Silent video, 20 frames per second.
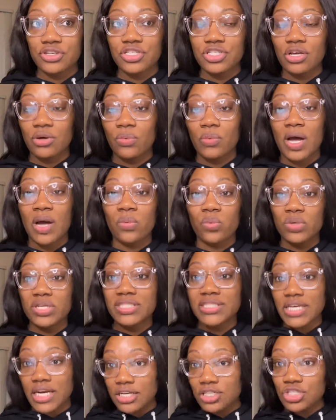So I would
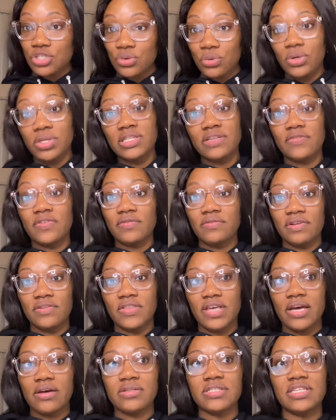touch on the
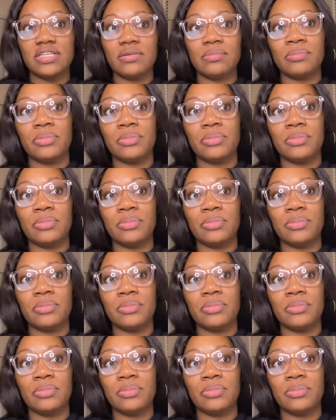50,000,